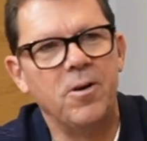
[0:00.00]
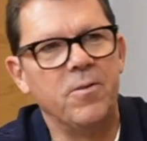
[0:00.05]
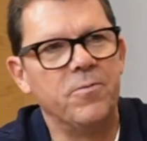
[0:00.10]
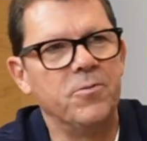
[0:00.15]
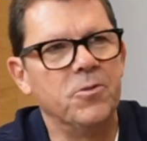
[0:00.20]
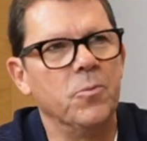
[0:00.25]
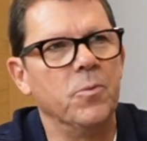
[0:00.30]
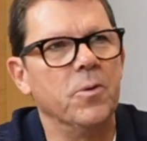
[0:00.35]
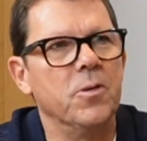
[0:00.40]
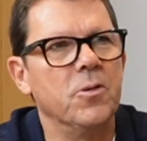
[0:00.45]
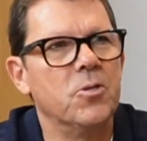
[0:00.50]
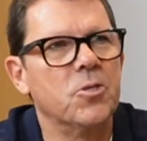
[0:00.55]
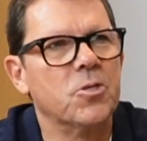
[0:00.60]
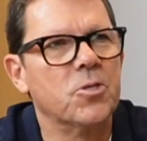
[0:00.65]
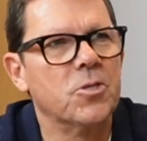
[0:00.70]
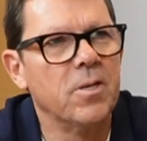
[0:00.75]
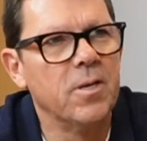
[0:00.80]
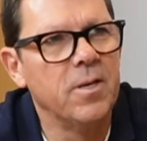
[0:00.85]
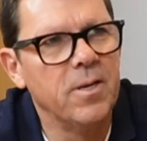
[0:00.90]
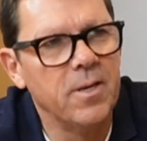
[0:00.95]

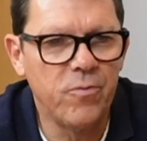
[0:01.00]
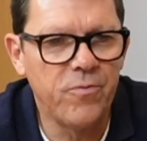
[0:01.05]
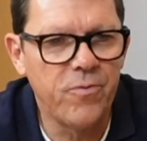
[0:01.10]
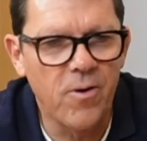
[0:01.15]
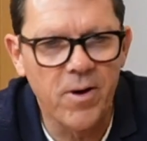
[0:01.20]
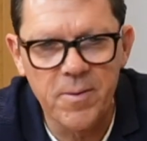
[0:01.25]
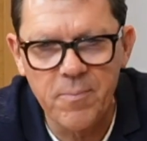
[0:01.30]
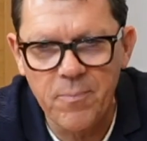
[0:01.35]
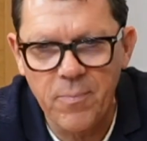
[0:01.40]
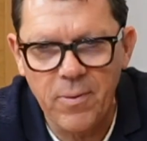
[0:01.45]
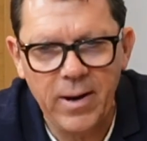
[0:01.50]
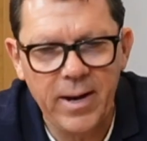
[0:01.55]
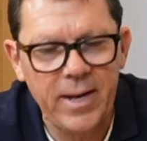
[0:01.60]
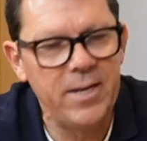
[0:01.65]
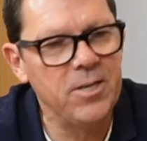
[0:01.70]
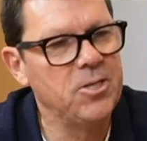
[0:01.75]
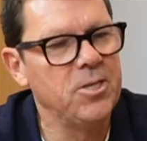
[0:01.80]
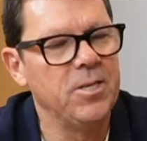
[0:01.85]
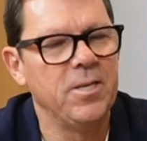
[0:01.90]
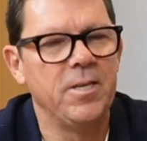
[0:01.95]
afterwards, you'll find
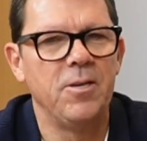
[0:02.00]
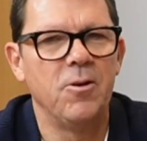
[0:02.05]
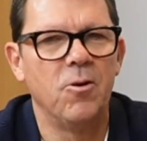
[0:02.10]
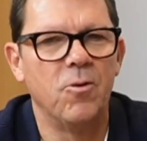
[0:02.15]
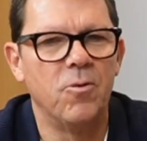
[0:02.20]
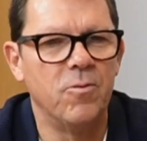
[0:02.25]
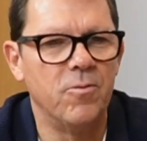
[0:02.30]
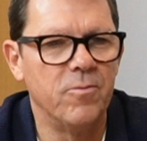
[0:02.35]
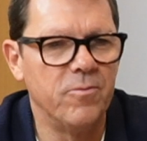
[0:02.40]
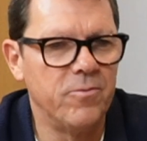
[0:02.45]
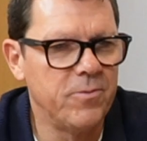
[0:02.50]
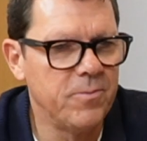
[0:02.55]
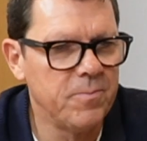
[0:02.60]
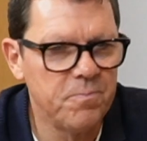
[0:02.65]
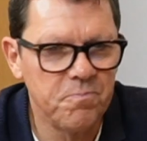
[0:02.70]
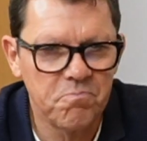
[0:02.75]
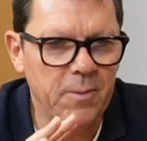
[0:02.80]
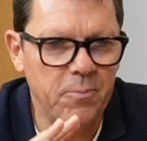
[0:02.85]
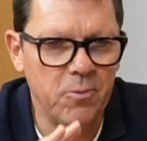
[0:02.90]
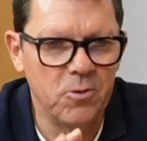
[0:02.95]
plenty of
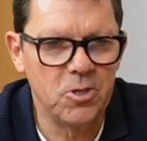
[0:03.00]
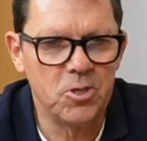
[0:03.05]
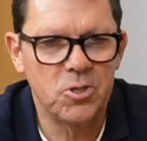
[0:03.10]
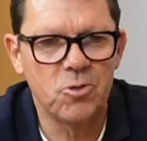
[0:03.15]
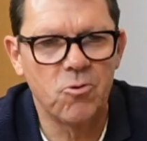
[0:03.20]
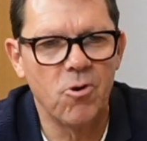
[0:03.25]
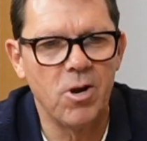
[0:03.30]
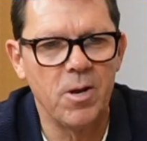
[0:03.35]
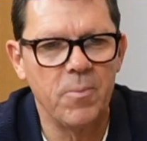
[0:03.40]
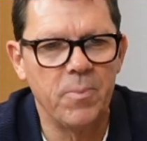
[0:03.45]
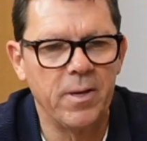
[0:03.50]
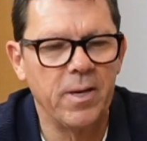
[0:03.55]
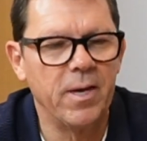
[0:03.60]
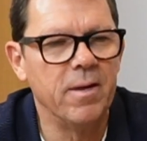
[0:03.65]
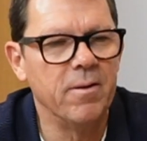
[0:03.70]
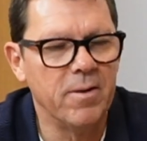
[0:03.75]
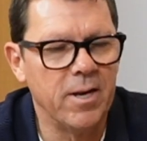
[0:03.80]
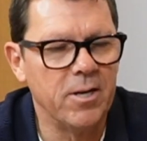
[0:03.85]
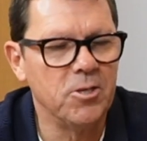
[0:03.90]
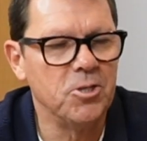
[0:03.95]
people describing
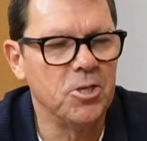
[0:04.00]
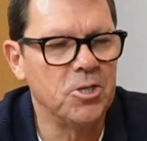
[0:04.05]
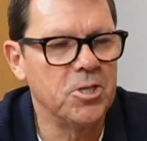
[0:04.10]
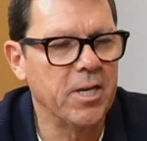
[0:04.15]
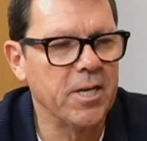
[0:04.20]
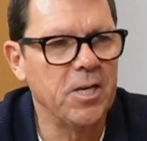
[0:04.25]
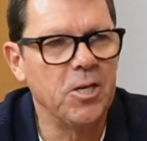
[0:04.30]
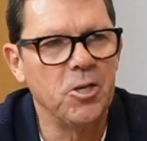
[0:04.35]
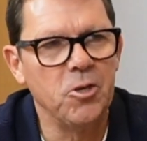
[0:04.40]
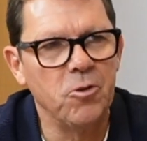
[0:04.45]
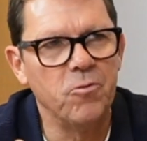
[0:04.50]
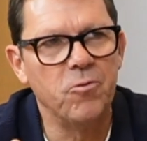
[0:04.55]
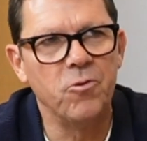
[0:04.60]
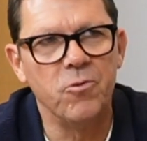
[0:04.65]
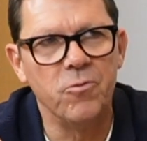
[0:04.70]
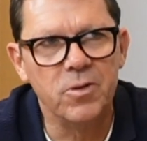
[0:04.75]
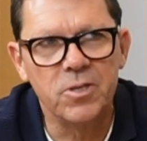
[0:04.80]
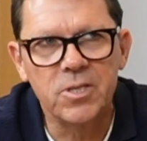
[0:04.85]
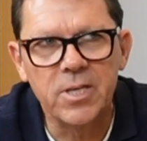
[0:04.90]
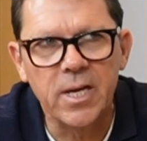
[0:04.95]
it and actually taking you
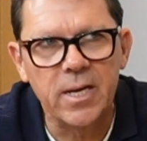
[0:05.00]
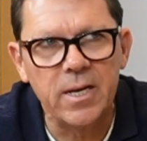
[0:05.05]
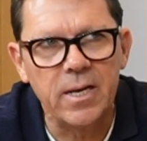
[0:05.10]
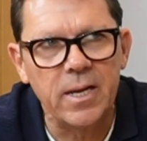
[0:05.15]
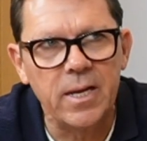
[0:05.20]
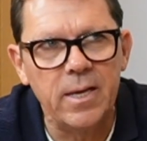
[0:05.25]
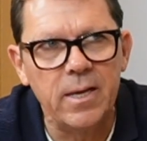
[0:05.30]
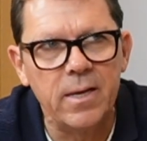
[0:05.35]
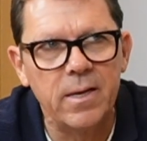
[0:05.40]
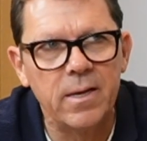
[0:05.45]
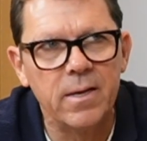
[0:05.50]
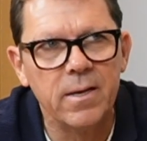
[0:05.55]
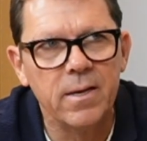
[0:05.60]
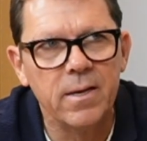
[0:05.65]
through the technique.